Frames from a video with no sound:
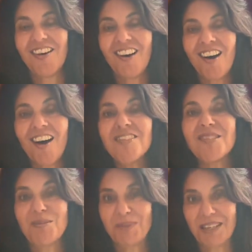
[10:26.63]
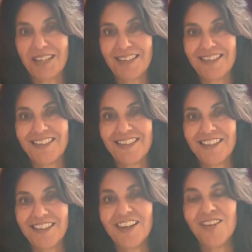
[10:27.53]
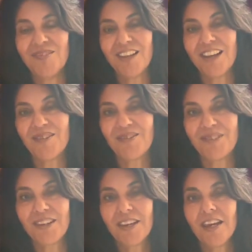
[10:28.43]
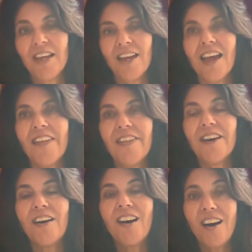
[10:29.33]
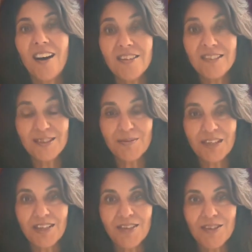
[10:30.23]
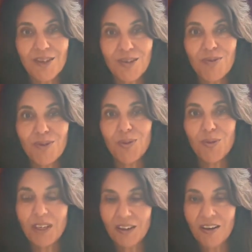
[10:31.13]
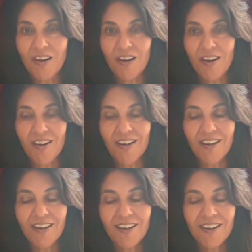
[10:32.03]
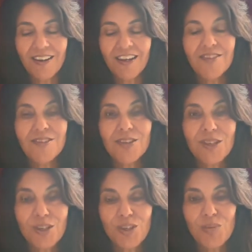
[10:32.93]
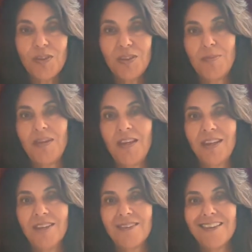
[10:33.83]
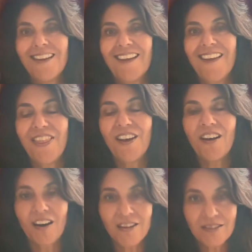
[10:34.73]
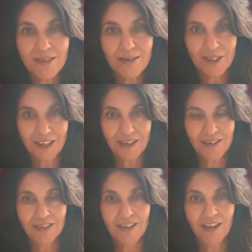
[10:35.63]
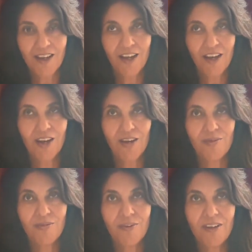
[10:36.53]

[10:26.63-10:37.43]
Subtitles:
awesomeness of life, and the awesomeness of who we are as human beings, the awesomeness of